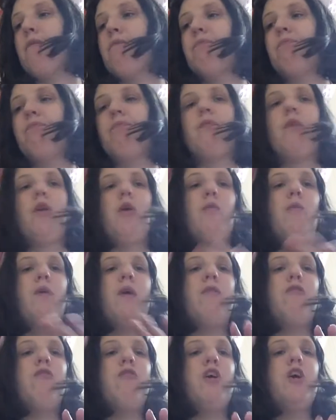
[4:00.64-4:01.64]
um, we
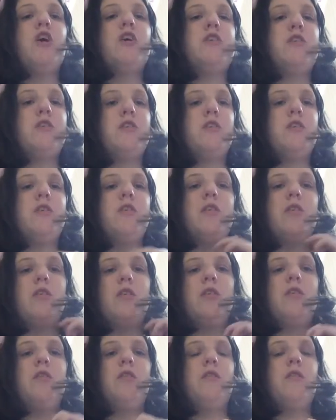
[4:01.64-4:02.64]
first
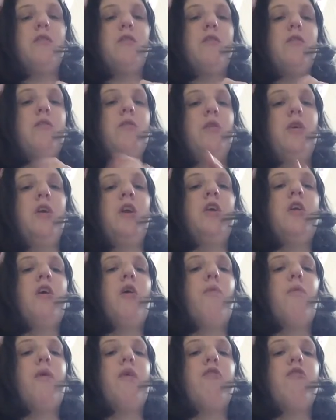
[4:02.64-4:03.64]
you know
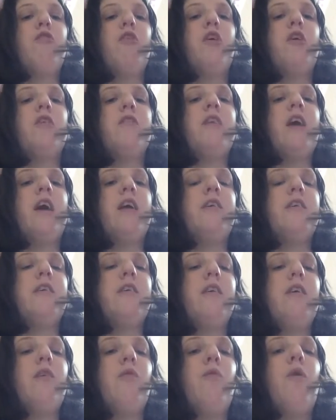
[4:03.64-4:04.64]
we first had
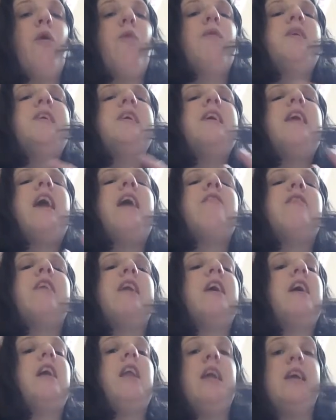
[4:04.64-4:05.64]
well we didn't have an
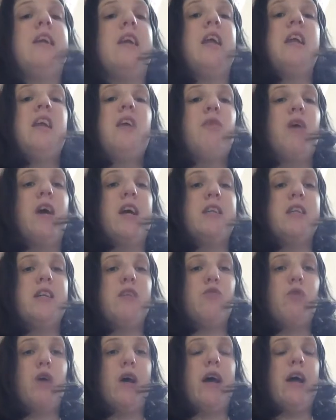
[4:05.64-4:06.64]
inkling anyway did
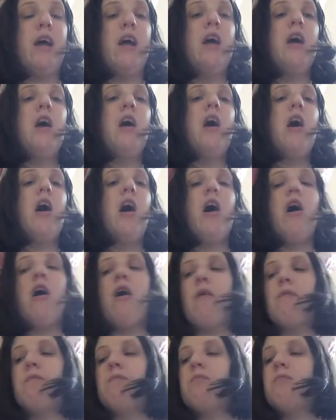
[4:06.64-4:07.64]
we
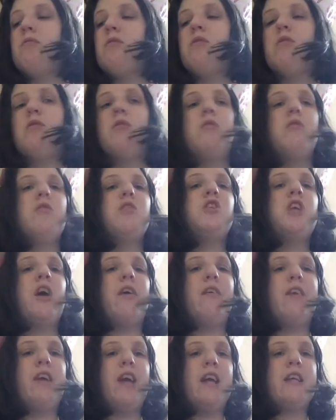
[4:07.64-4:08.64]
um,
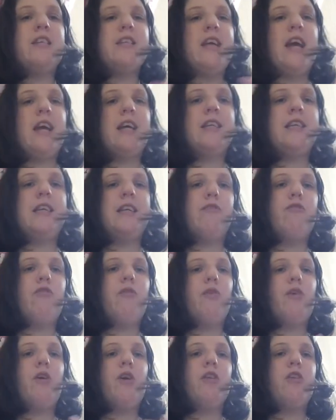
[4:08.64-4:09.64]
Sharon gets texts
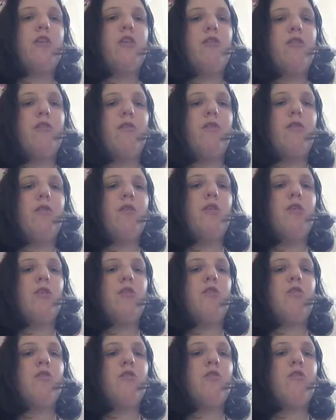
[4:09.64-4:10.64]
from Grant's
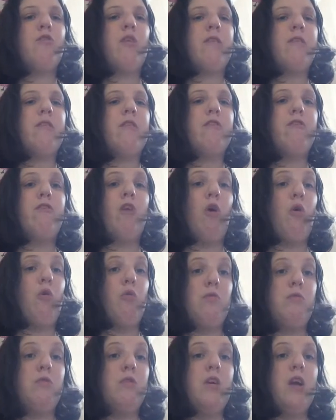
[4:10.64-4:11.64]
Grant's
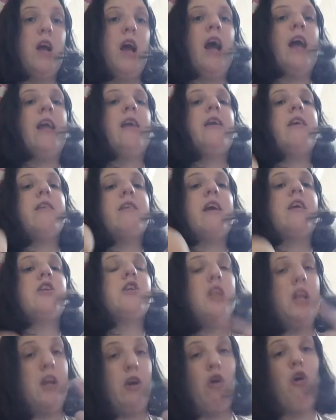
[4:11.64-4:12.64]
phone and it's
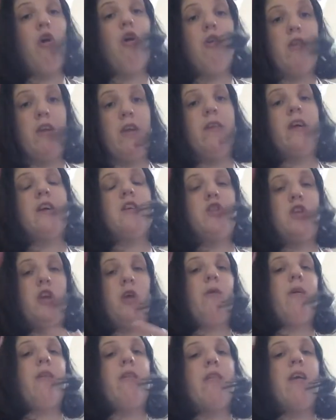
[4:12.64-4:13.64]
actually Courtney that's
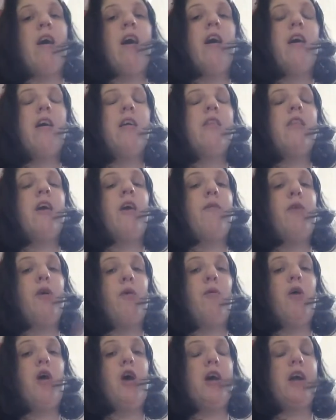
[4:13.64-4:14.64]
doing that that we
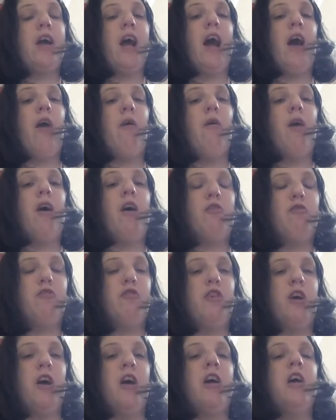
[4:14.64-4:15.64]
work out
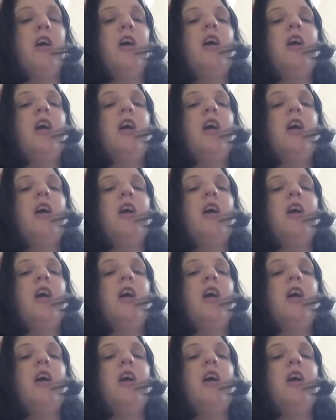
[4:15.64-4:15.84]
after